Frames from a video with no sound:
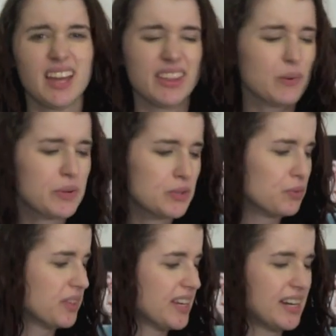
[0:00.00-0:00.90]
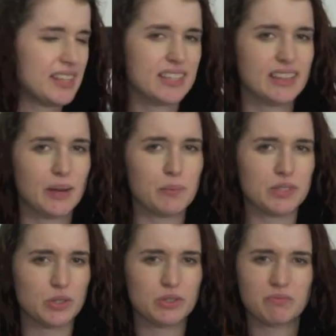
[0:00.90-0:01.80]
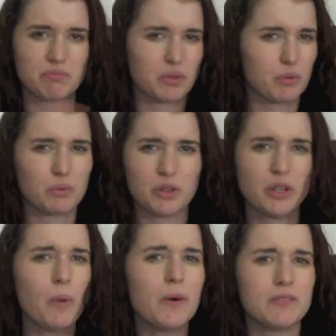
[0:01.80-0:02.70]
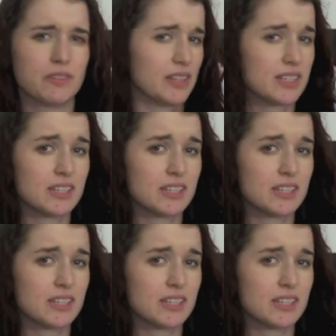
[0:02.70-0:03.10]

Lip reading: there wasn't really anything that was going for this